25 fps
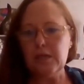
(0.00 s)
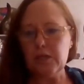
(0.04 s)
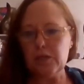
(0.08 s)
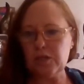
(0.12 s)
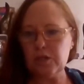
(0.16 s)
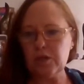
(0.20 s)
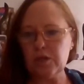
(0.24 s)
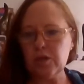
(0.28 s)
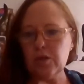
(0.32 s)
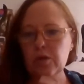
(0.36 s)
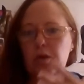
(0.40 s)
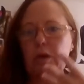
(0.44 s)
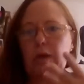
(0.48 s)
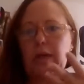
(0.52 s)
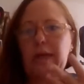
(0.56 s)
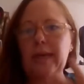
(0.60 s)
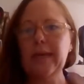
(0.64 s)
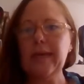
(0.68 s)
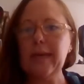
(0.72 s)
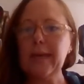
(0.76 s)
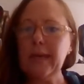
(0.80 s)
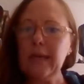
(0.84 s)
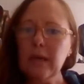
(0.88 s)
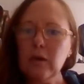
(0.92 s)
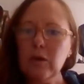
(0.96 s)
to
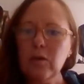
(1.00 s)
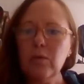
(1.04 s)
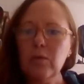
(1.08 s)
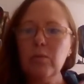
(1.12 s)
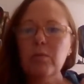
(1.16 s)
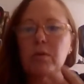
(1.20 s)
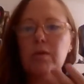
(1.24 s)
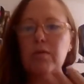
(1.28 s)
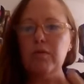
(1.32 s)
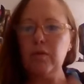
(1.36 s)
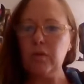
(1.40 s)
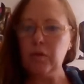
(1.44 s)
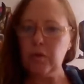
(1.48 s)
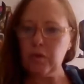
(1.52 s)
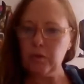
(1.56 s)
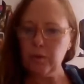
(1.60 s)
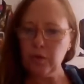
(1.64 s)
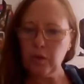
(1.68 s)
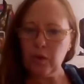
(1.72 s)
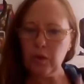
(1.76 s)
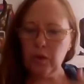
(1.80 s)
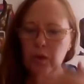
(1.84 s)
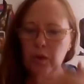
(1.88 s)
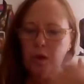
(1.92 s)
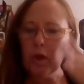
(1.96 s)
heal, move
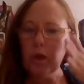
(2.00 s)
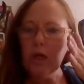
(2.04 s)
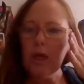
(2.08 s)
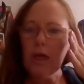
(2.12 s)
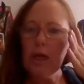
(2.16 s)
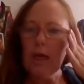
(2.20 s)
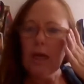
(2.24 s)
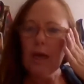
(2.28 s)
through